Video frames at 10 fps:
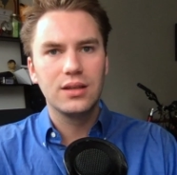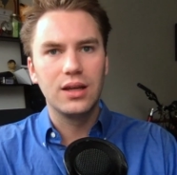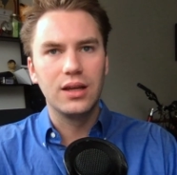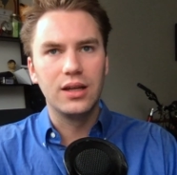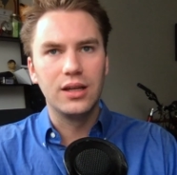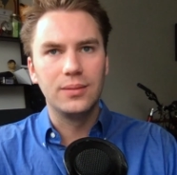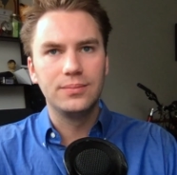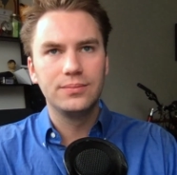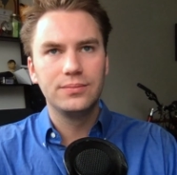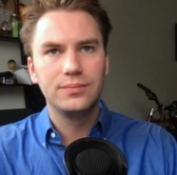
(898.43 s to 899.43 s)

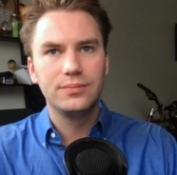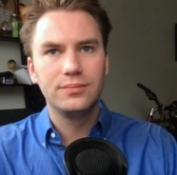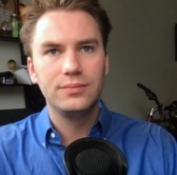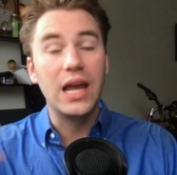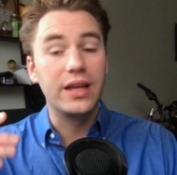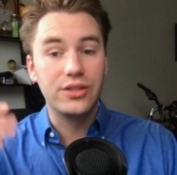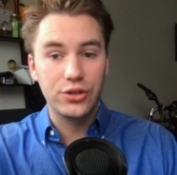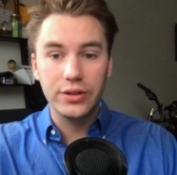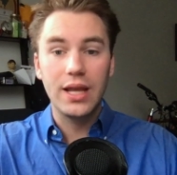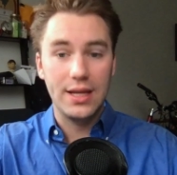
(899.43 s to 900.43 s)
in
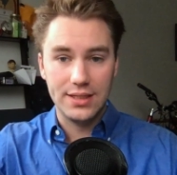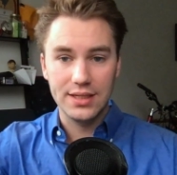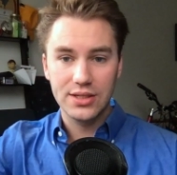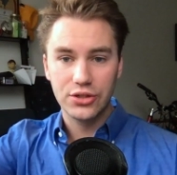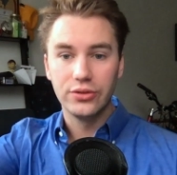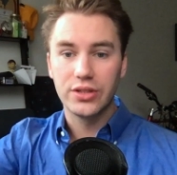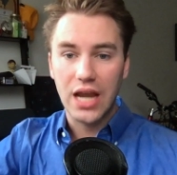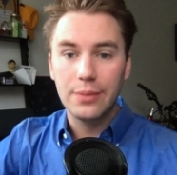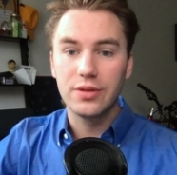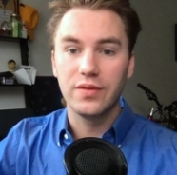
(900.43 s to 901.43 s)
certain cases, certain
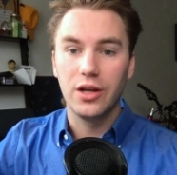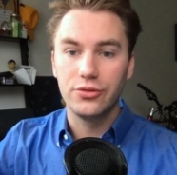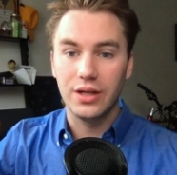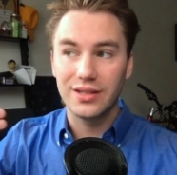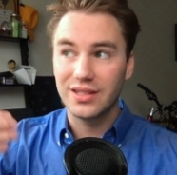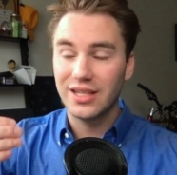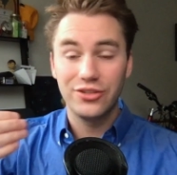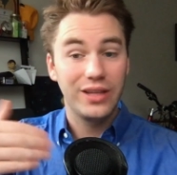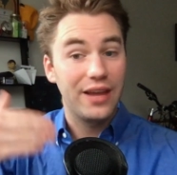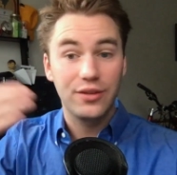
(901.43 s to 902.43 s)
types of contracts
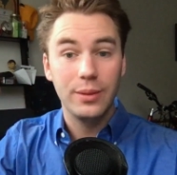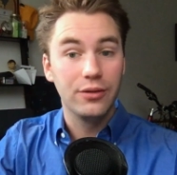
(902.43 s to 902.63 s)
essentially have to be